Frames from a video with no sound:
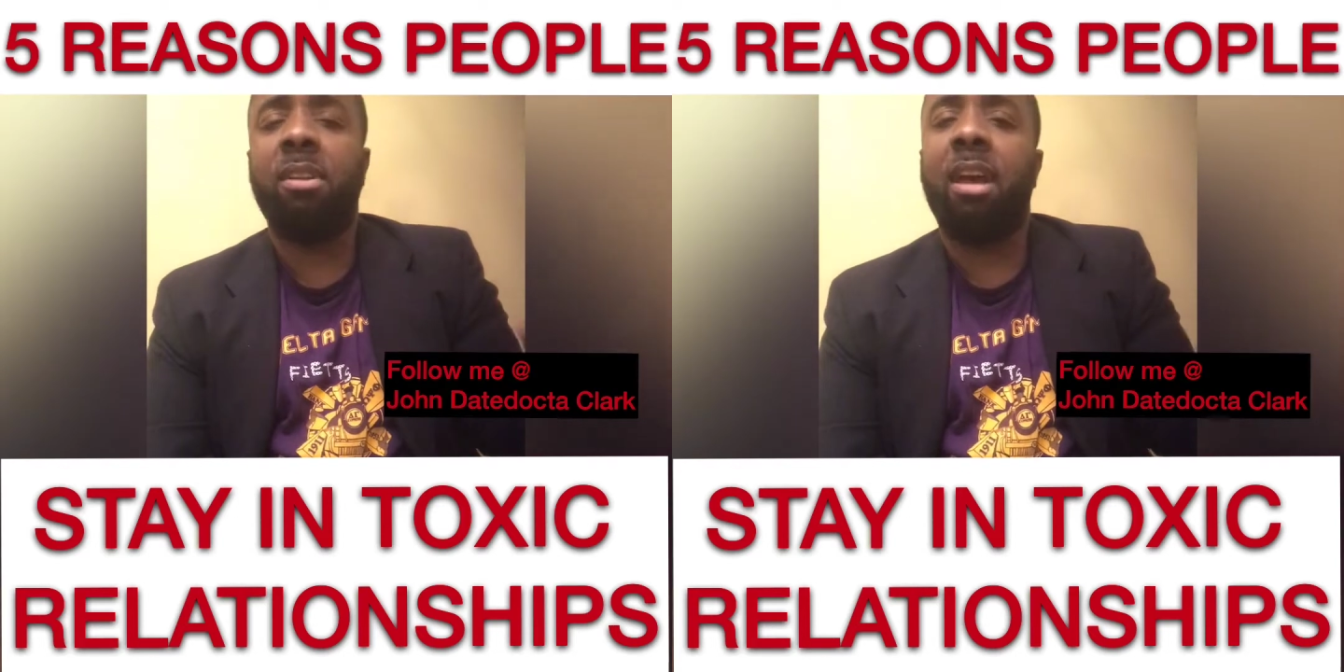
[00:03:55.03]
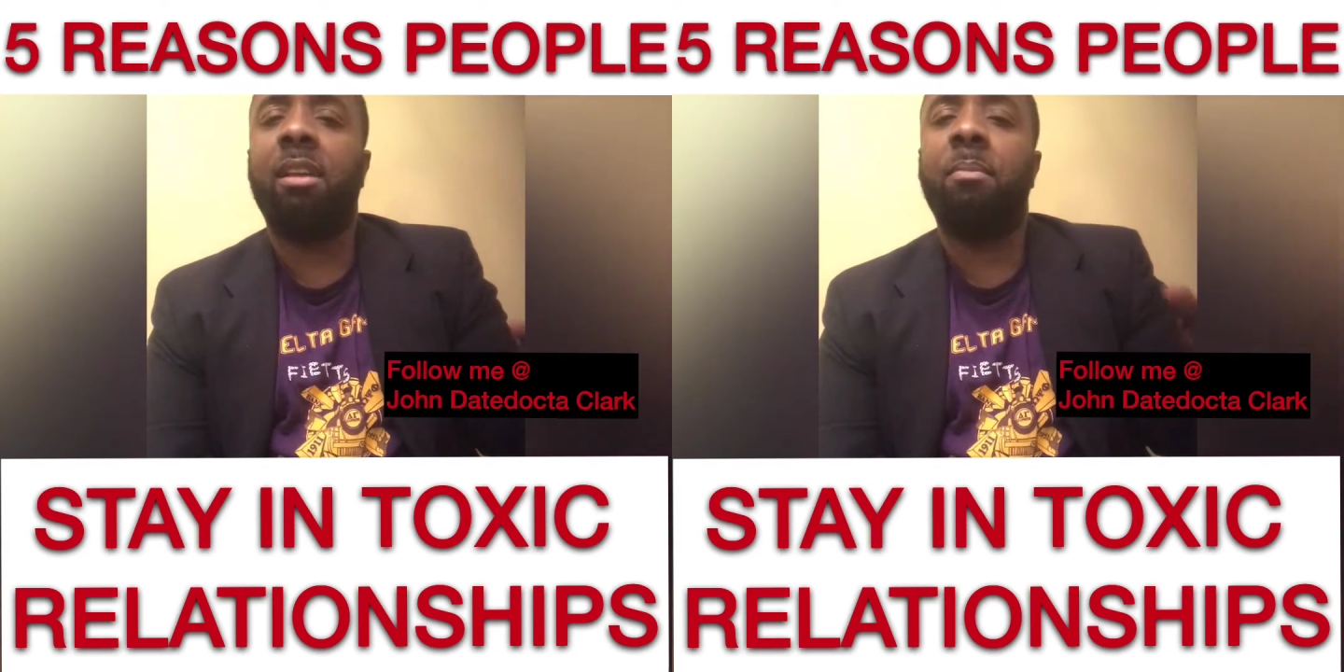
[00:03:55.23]

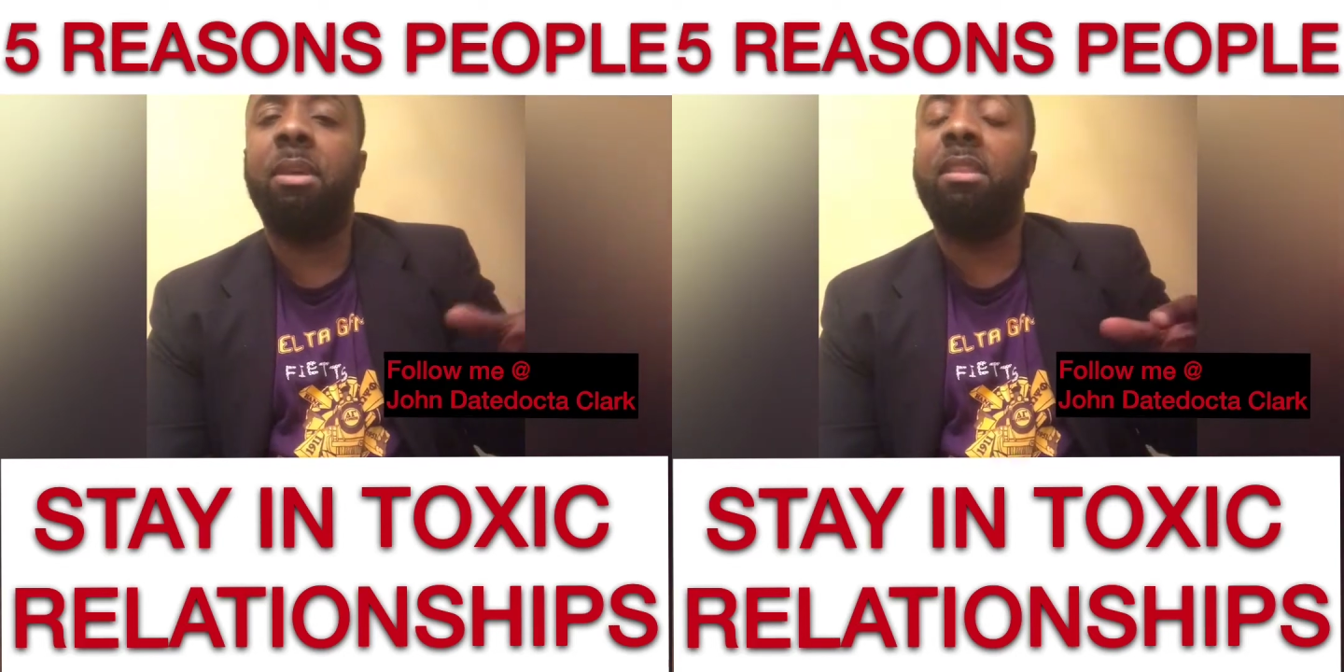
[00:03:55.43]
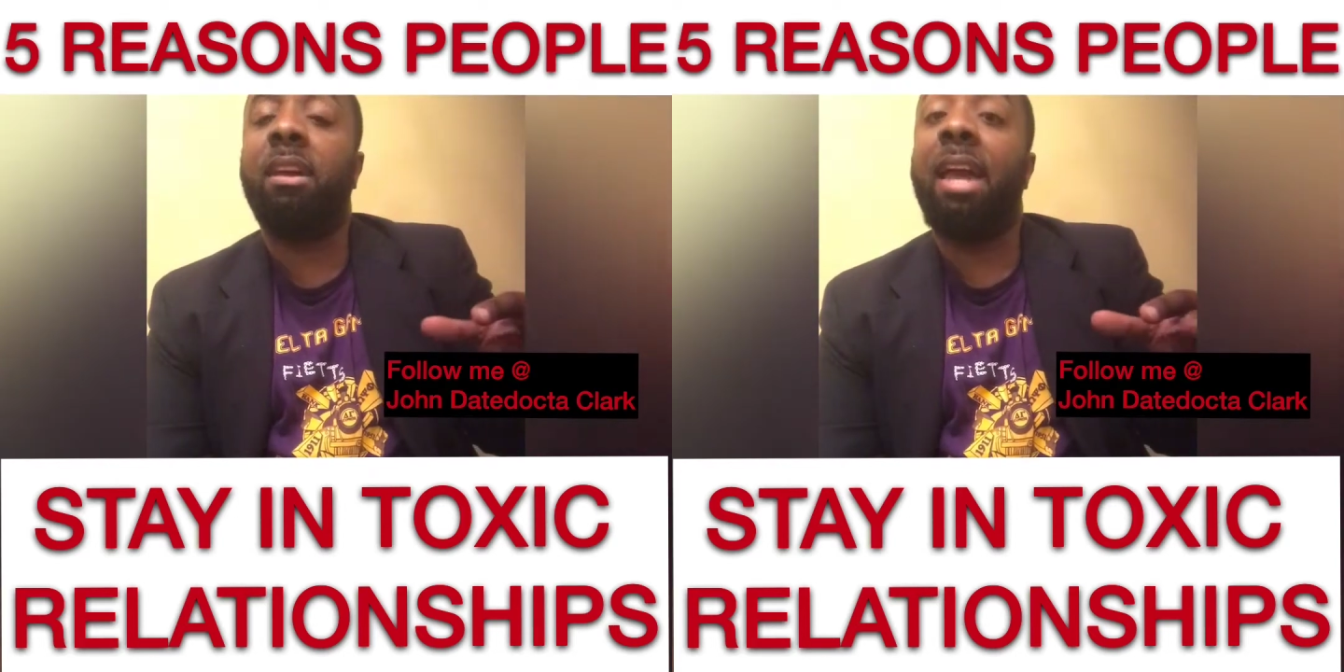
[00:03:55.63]
not going to
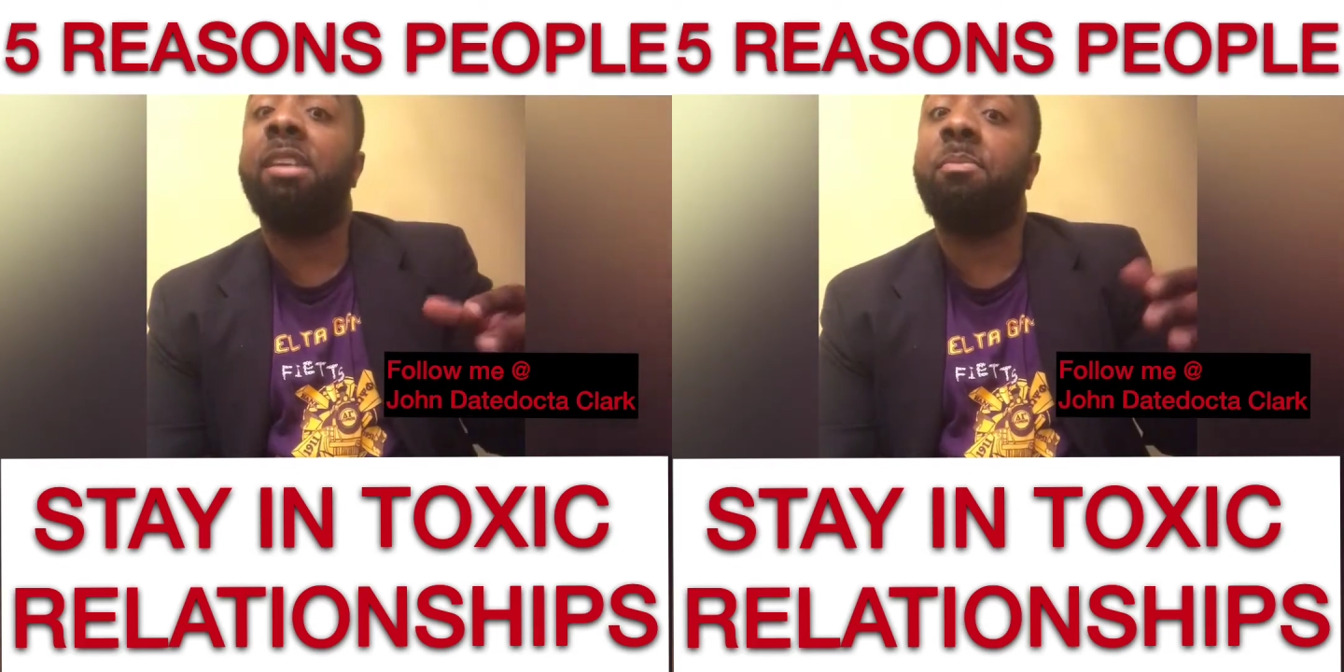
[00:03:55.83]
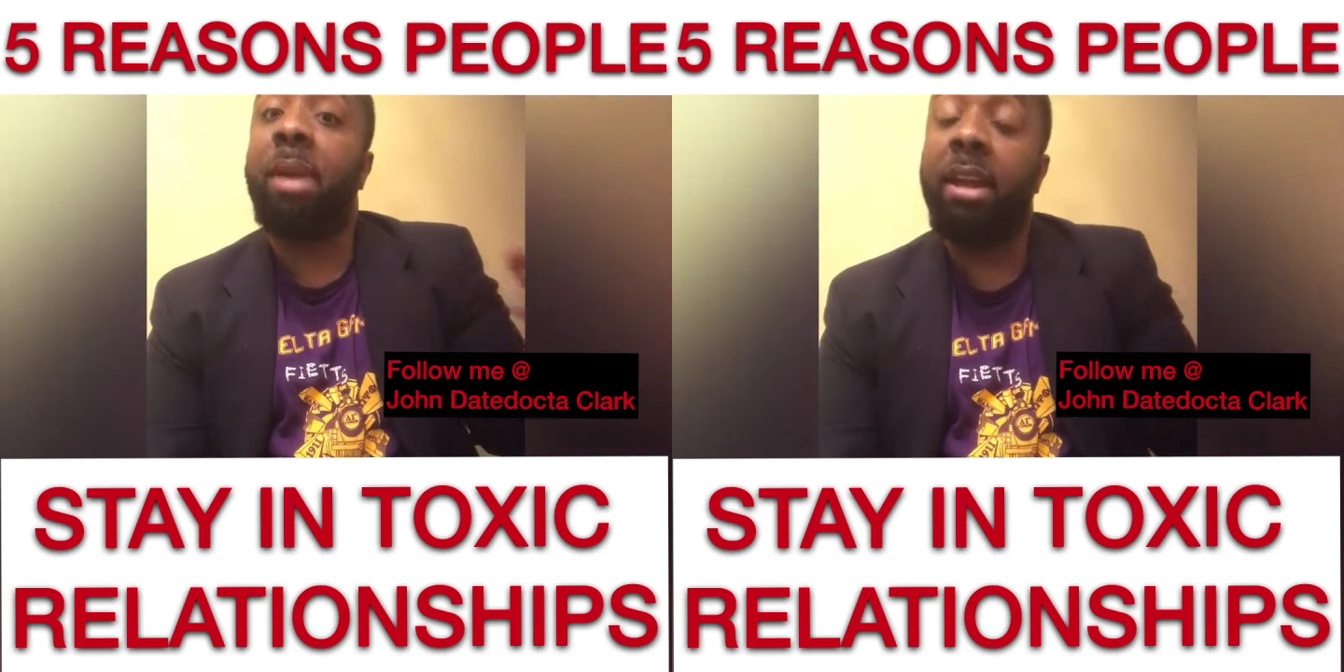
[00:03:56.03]
be there
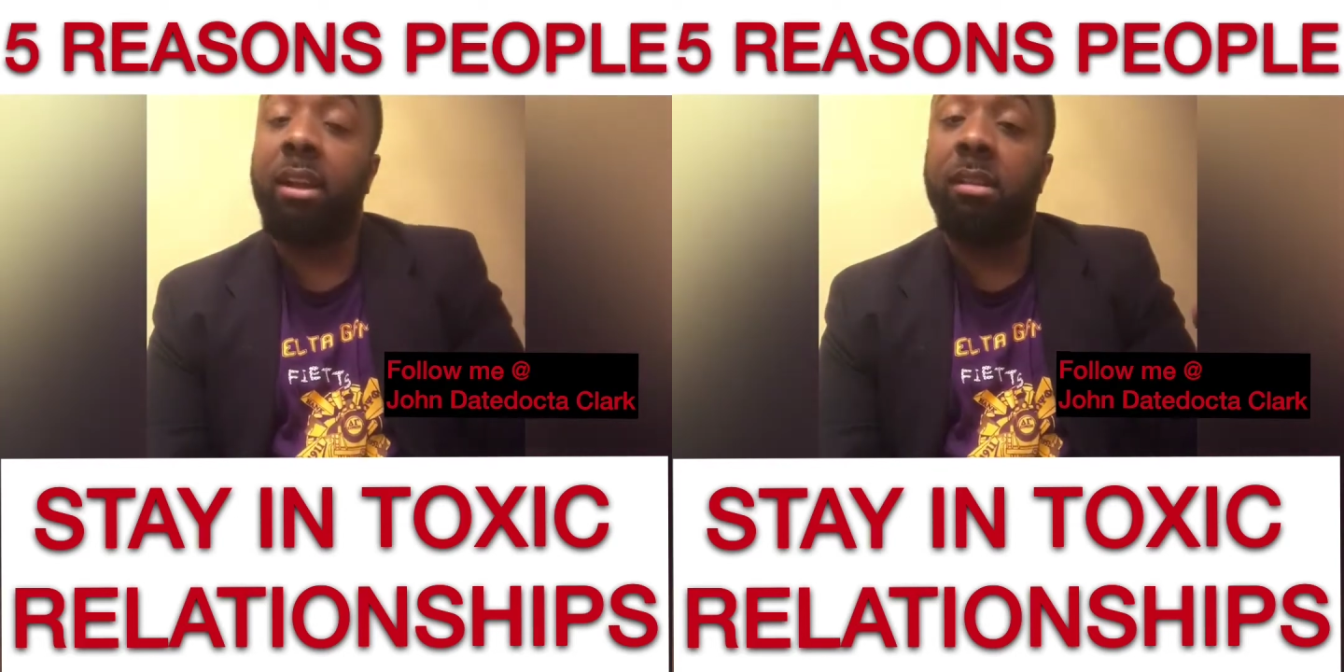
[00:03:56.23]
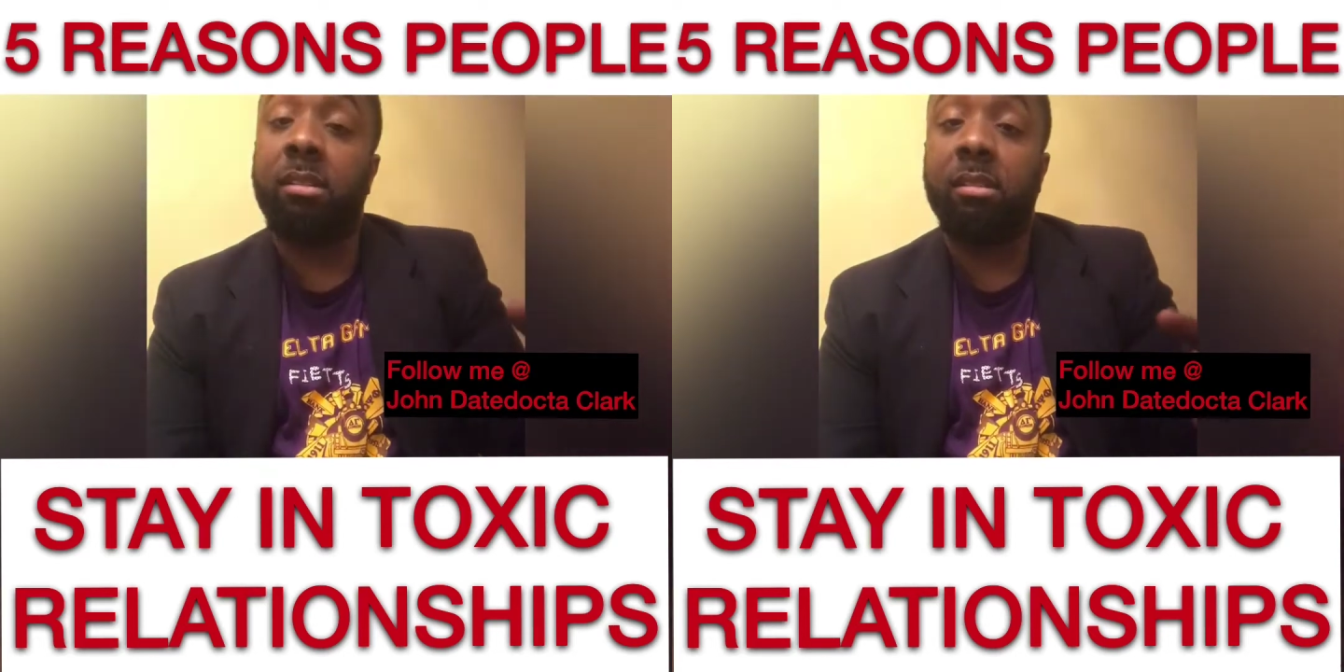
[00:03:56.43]
as
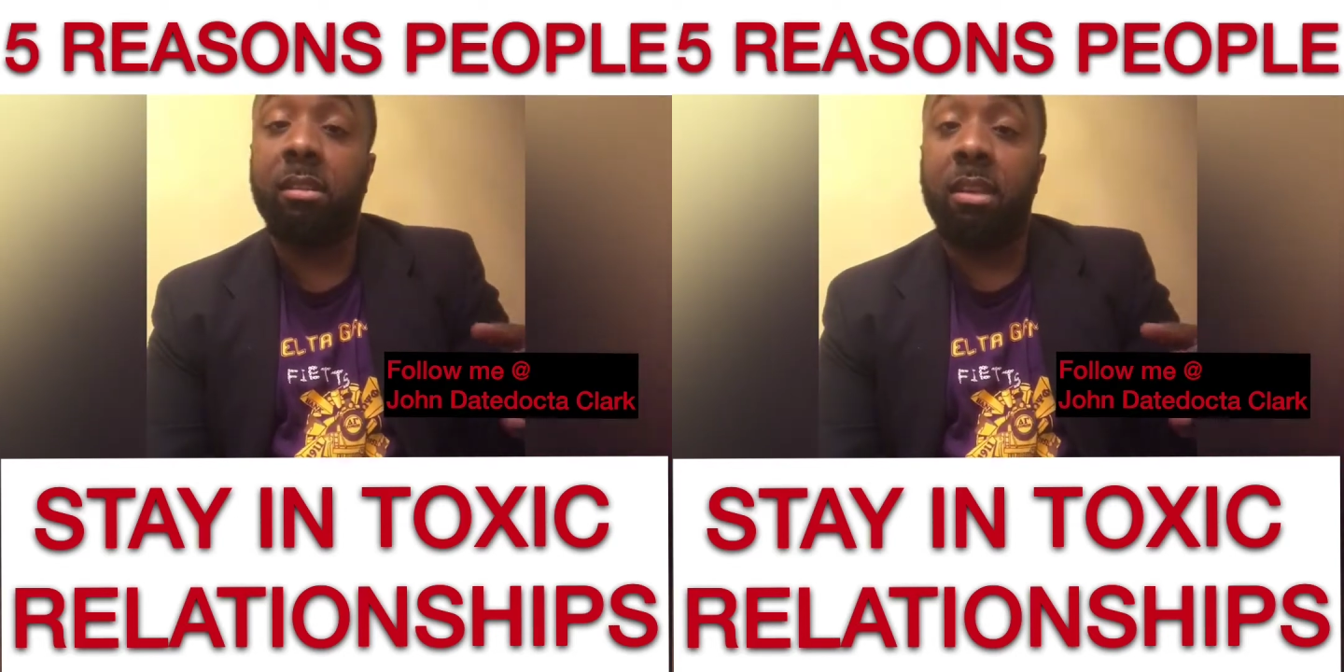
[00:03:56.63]
parents,